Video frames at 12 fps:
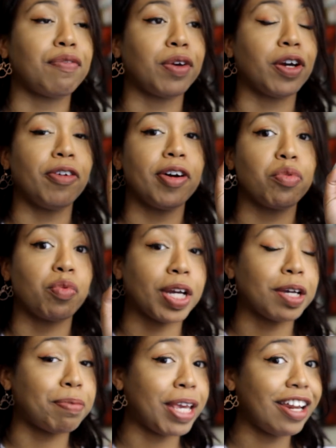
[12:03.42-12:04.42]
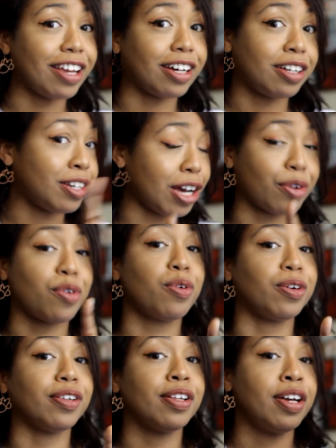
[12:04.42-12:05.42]
if you go on Wikipedia, not
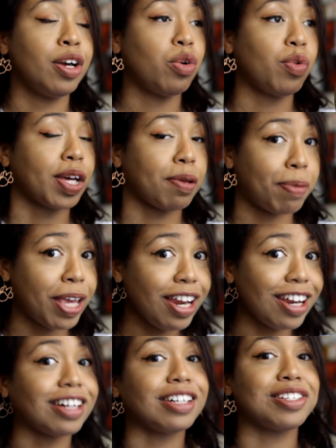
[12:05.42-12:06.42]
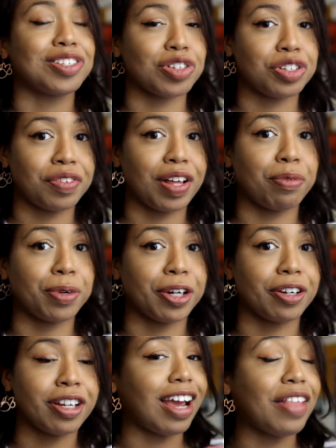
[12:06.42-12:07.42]
Google, Wikipedia and search for that
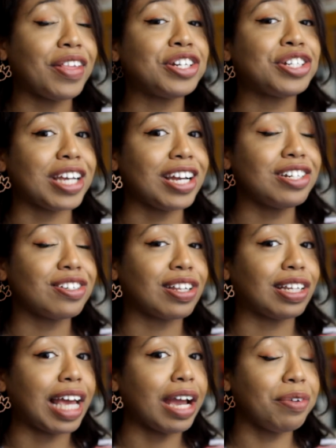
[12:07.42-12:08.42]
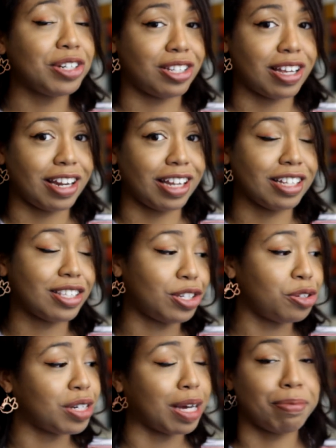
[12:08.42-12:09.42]
word, and then change the language settings
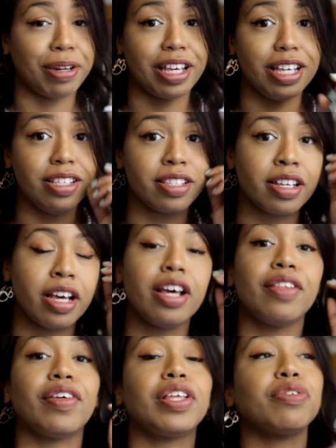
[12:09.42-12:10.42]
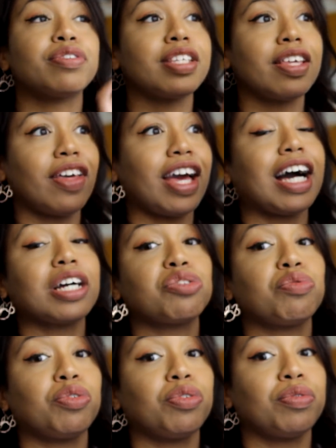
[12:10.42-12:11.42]
to Japanese, then you'll see the
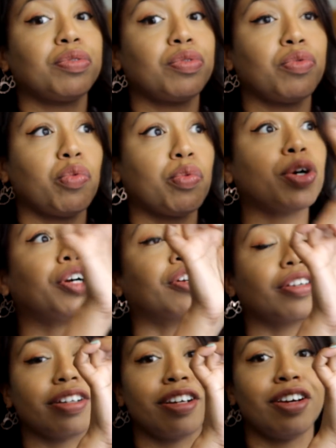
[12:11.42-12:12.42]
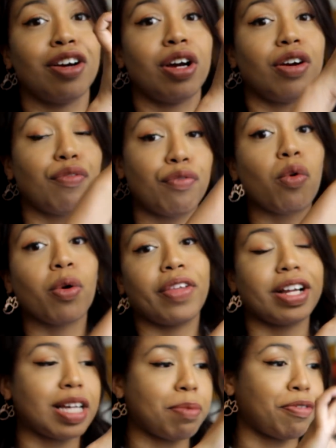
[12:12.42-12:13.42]
actual word for
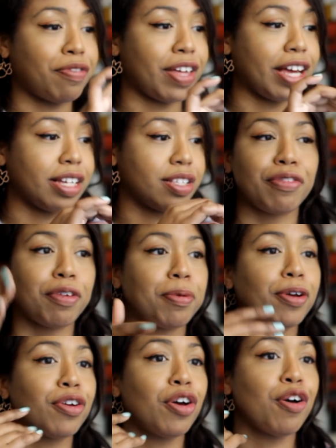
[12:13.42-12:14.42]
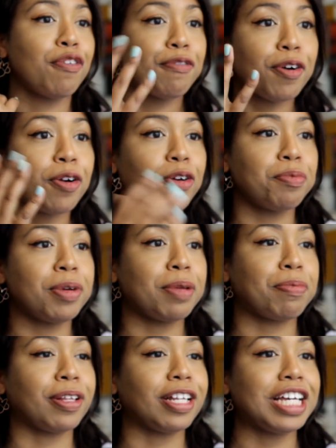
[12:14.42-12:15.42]
that type of thing. If you put photo
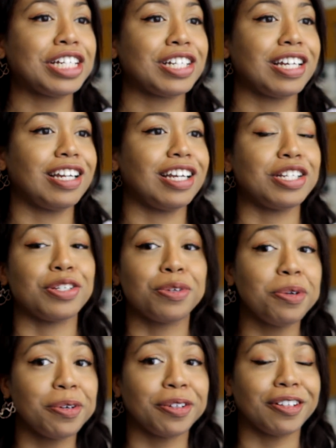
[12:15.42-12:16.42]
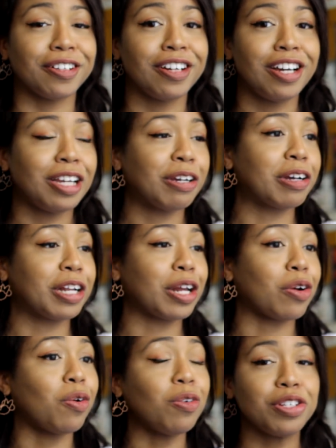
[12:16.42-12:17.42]
manipulation into Google, you're going to
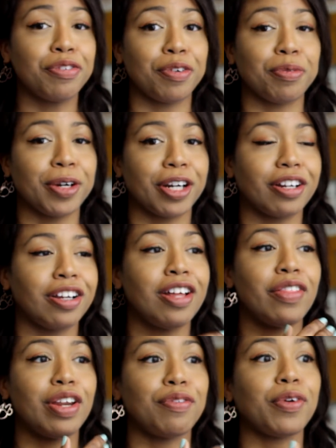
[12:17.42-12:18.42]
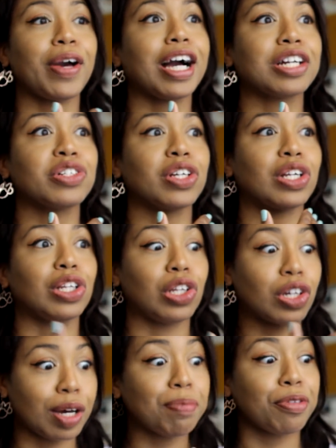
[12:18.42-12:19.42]
get a whole different word than if you actually
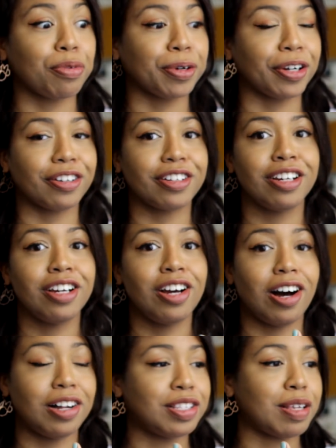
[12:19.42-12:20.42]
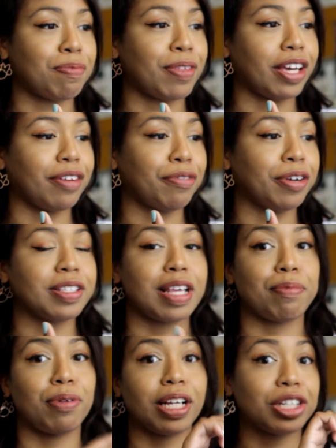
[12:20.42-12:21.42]
look up the word on something, for
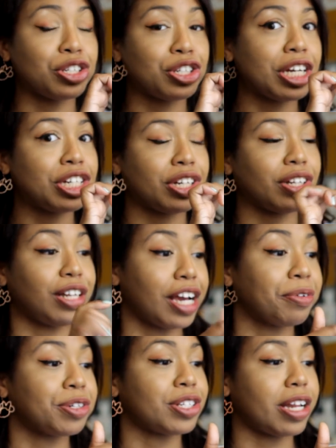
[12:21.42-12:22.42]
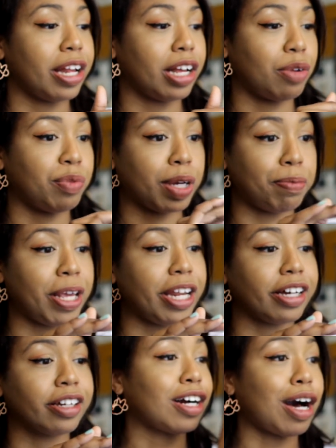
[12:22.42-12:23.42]
example, like just changing the language setting on
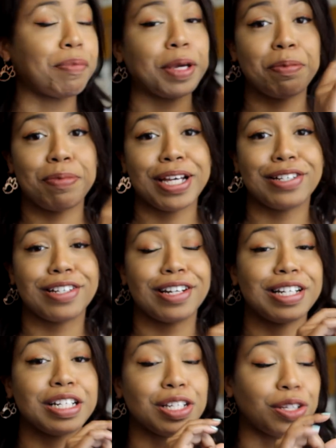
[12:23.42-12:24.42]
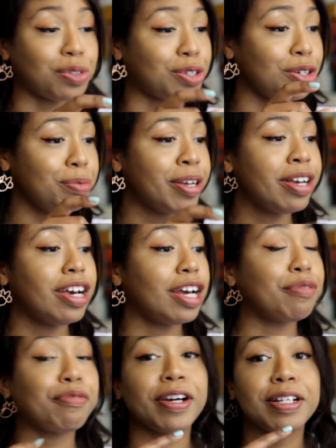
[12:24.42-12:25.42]
Wikipedia. Copy and paste it into YouTube
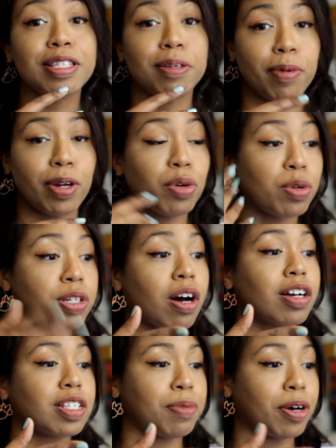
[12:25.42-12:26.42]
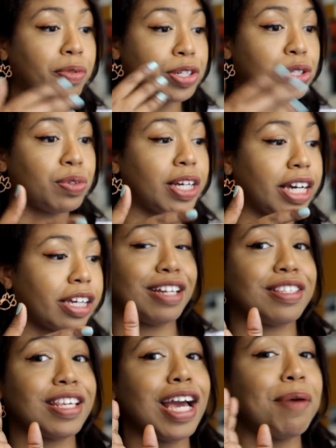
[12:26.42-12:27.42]
and find someone who talks about what you like
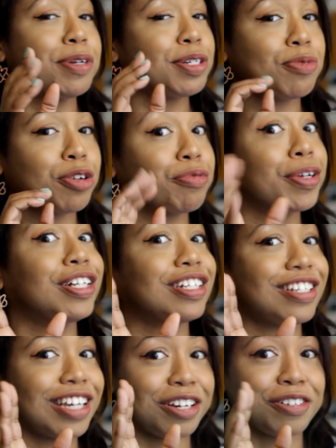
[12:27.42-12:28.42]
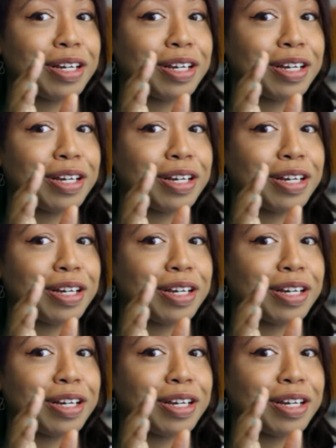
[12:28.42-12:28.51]
and see how much more realistic your